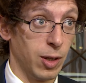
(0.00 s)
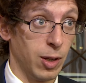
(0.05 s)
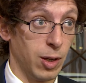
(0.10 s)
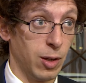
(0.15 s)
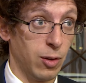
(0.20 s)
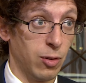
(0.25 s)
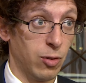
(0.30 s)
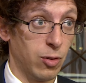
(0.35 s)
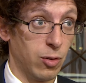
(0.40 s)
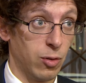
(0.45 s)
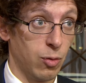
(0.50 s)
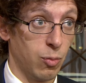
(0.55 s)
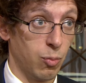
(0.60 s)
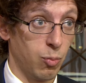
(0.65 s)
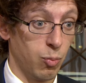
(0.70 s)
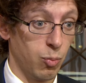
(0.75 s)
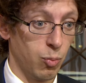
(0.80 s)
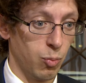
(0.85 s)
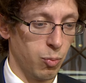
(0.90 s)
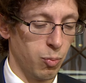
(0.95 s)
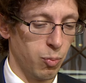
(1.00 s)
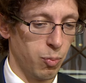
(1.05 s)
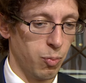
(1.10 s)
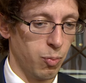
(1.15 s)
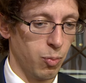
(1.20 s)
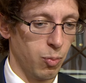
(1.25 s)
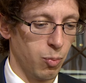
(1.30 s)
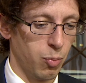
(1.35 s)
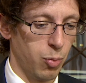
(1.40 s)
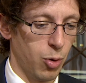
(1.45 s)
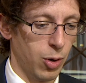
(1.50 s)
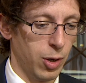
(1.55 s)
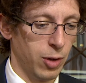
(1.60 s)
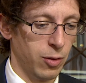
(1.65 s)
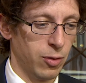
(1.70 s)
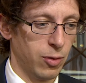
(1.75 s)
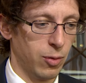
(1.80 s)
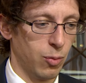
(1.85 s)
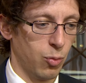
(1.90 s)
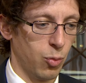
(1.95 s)
It's
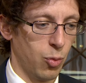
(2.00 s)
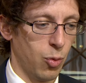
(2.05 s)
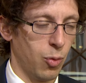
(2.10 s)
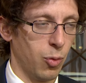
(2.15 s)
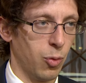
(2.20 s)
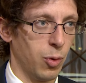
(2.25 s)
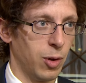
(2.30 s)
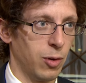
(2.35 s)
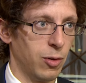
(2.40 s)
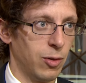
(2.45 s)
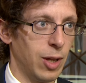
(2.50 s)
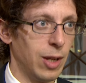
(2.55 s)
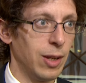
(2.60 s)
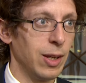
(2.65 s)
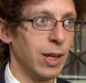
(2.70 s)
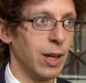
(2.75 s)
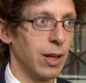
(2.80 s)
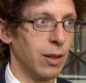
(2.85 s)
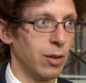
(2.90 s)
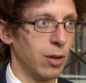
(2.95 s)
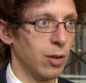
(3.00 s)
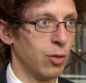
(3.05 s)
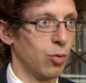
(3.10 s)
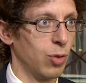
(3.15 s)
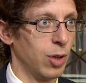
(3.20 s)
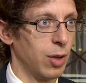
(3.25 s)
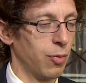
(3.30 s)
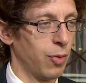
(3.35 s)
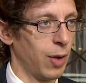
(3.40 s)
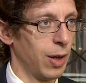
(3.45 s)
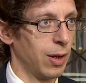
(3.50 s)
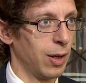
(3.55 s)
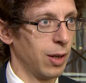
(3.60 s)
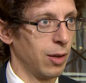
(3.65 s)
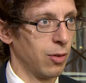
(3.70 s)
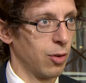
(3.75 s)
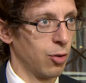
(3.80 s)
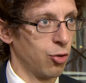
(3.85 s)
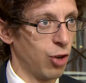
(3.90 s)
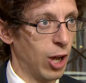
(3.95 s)
police who is dedicated to
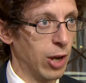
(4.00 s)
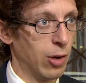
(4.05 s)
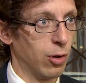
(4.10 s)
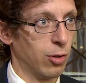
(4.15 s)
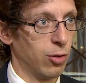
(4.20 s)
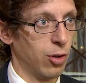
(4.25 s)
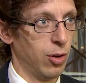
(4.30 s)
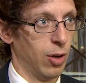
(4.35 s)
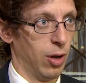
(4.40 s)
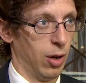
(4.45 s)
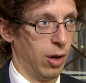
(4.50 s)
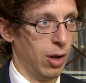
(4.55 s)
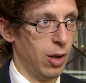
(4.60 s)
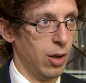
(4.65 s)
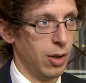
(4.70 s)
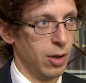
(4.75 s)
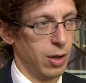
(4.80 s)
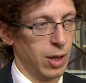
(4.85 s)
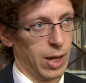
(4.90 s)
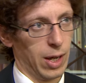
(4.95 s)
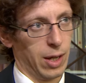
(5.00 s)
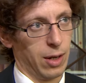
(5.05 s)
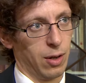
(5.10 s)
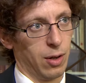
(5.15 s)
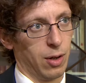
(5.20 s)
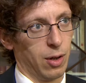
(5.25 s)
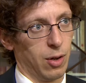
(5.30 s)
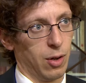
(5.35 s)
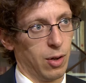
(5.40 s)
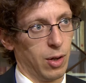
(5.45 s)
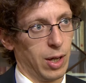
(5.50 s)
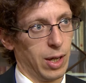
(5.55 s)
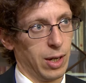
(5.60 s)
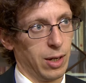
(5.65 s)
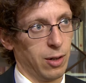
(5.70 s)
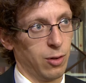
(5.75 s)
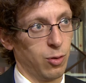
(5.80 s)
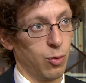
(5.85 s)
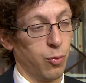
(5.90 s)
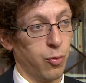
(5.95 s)
defending the Channel Tunnel, and
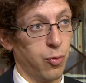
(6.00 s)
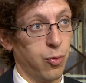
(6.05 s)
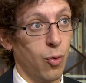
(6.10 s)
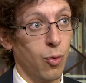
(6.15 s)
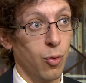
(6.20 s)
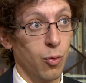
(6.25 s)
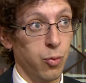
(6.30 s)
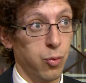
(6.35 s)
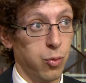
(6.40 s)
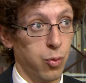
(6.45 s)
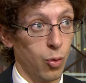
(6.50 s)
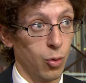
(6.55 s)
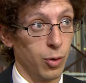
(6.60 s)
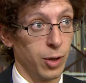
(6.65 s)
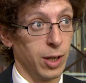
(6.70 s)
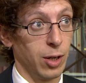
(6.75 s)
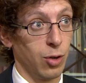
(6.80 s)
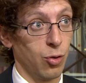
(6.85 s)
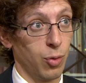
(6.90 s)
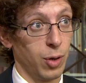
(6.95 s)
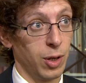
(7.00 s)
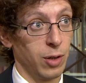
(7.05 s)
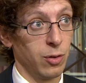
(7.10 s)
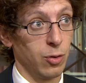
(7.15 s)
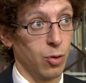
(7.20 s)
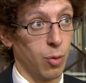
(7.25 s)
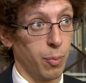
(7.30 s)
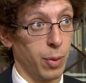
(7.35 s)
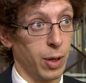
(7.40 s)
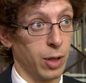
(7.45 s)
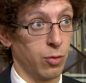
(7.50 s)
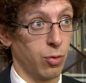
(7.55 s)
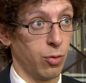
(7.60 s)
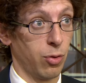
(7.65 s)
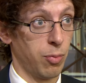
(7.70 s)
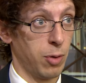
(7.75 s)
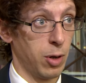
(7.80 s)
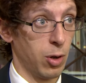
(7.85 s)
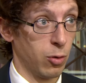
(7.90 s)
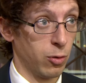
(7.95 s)
it's a four-fold increase compared to
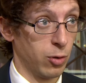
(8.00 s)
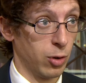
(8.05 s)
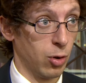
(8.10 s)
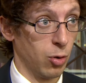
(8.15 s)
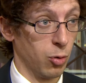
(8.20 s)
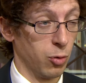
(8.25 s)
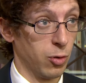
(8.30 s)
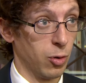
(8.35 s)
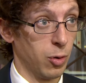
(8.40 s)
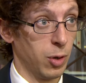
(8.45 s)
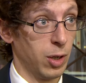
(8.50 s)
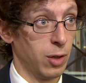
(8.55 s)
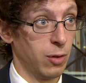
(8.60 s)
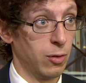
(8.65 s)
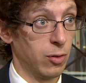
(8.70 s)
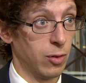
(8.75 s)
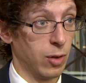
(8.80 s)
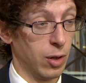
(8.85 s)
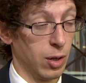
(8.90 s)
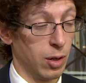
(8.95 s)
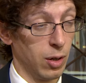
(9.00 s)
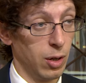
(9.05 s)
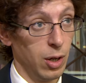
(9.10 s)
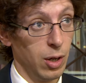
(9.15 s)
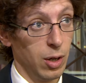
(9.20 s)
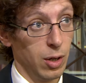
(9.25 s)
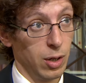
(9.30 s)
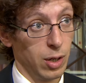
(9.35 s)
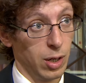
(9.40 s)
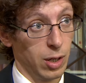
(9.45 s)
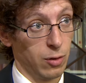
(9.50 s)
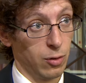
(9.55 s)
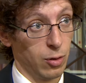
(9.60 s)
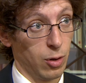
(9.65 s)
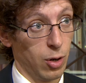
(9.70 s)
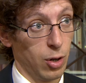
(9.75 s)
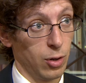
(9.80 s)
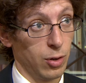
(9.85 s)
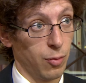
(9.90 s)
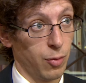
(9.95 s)
3 years ago. So it's a
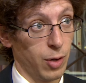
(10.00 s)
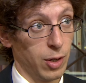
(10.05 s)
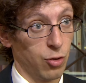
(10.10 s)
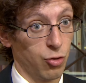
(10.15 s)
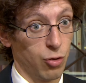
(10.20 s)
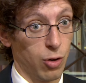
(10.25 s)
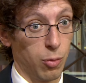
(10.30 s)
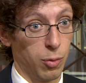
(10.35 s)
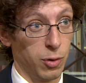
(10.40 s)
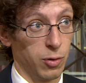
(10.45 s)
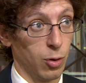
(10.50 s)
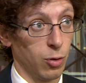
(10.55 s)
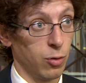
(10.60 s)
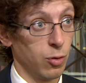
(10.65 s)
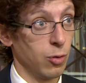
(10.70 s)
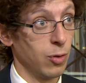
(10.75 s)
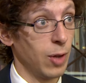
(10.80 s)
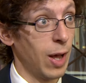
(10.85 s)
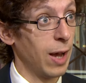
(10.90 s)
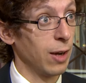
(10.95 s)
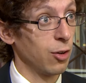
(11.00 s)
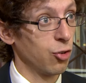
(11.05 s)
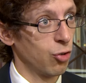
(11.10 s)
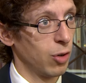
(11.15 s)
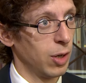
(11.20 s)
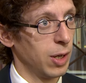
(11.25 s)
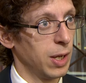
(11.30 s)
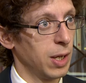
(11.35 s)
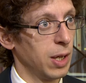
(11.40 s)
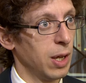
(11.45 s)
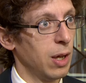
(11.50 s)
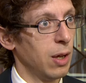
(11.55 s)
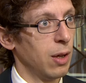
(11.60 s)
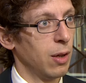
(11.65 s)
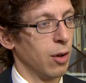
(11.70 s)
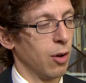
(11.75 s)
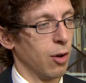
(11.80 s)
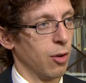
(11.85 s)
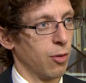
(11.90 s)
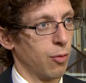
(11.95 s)
lot of additional resources. Actually,
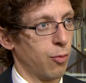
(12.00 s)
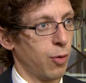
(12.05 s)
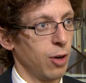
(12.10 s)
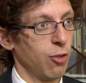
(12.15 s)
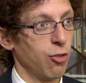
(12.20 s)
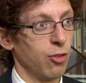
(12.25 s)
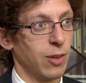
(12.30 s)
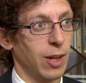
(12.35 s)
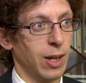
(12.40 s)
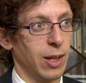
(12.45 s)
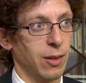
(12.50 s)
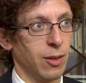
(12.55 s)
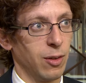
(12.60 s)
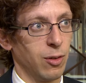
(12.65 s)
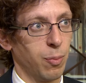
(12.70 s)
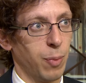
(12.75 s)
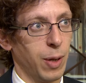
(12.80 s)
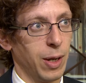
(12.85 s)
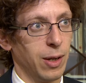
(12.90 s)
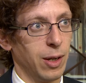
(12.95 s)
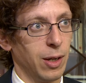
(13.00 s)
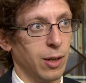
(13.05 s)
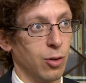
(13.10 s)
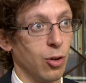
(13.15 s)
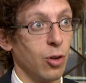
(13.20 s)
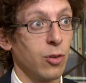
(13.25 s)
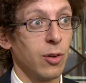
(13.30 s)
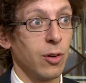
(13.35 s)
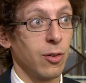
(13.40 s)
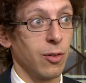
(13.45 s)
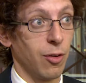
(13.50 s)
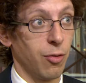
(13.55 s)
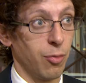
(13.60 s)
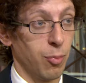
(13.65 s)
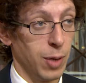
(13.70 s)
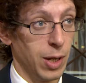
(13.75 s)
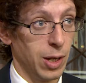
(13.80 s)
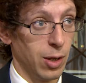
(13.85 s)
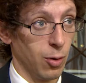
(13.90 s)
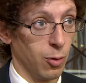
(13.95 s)
the French state is spending dozens of
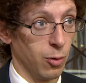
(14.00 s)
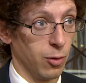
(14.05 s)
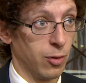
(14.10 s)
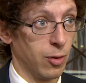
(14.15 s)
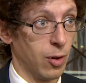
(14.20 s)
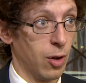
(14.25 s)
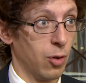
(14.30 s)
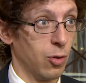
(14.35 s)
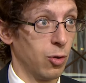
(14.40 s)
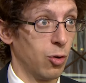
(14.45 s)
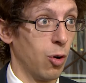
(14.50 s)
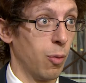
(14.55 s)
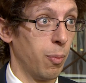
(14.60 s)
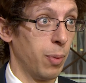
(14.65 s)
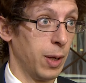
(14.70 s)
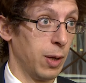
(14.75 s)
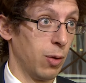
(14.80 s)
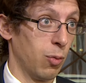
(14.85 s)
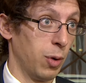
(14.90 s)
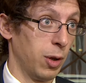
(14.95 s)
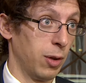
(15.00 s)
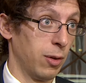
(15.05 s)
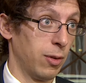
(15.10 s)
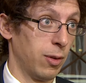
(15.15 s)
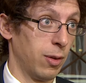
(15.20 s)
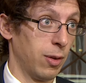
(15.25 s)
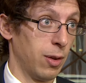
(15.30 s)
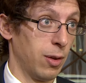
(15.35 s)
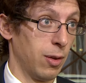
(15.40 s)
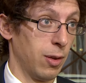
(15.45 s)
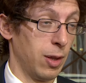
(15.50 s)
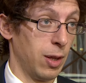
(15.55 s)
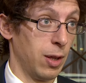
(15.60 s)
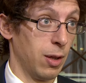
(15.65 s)
millions on coping with